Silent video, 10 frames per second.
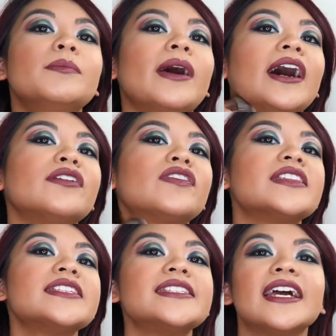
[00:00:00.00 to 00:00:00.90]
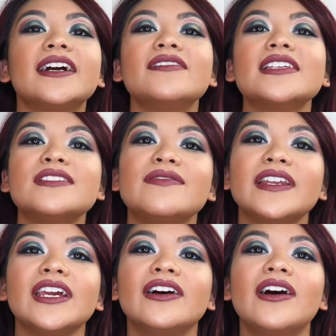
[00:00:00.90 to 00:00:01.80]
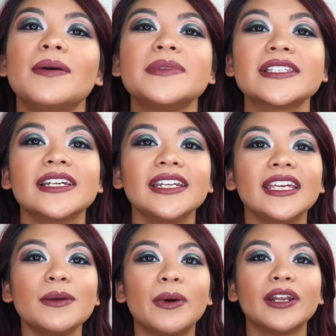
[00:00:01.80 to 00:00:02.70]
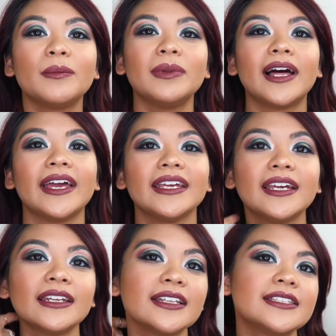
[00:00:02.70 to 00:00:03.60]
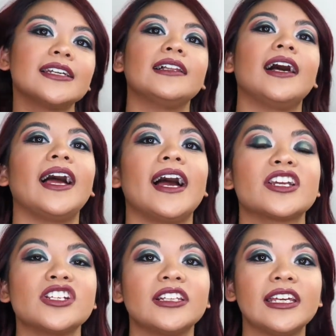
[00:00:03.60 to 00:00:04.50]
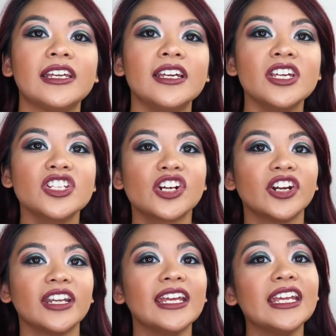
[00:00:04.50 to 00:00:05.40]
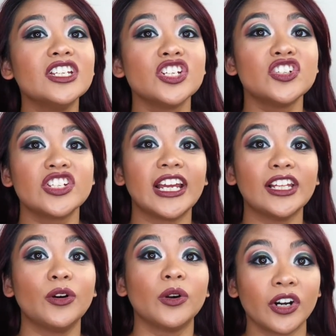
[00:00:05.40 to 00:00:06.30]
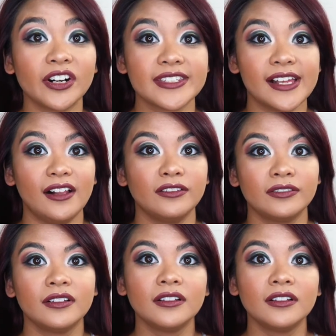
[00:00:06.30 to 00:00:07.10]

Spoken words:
But for the sake of this video, I'm just gonna keep on applying it until I actually turn into J-Lo herself.